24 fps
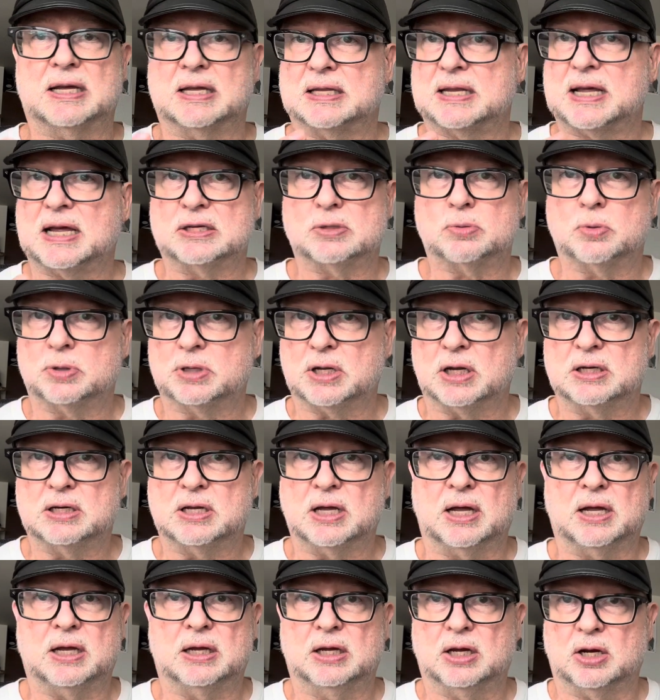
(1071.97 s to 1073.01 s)
and that's what they
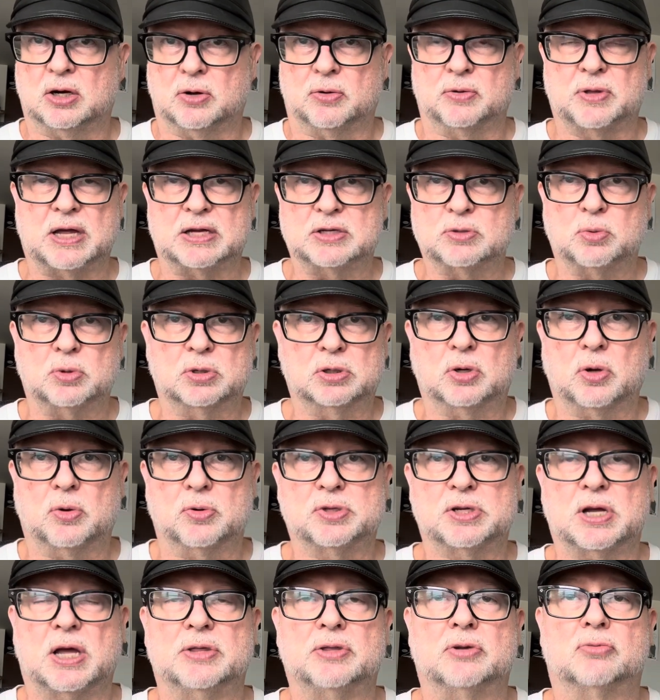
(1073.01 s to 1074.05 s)
that's what
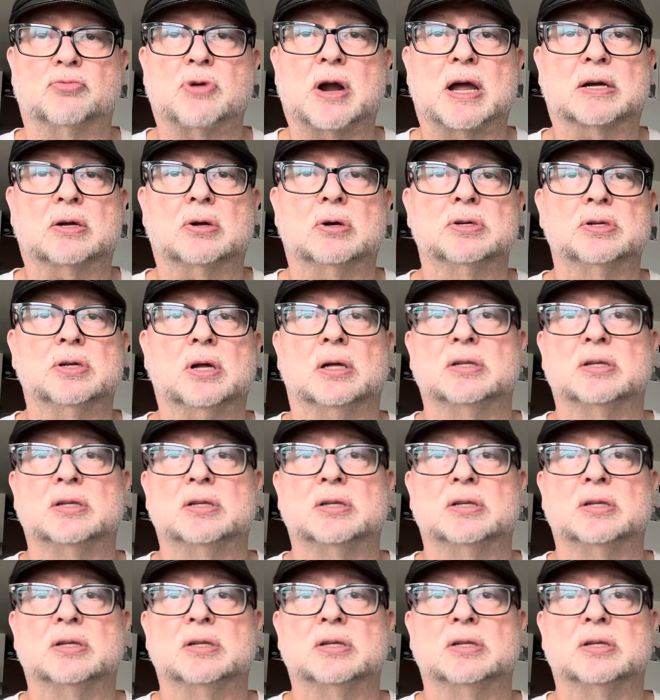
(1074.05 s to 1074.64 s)
goes on the record.